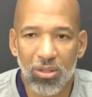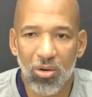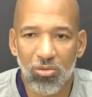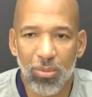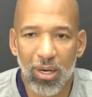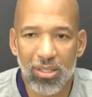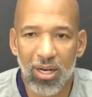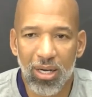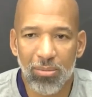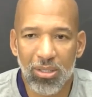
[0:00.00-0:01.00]
over my
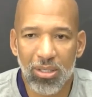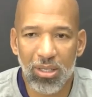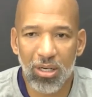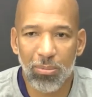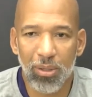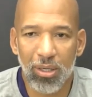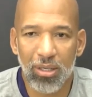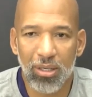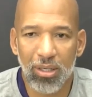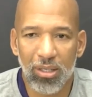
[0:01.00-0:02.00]
time as a young player.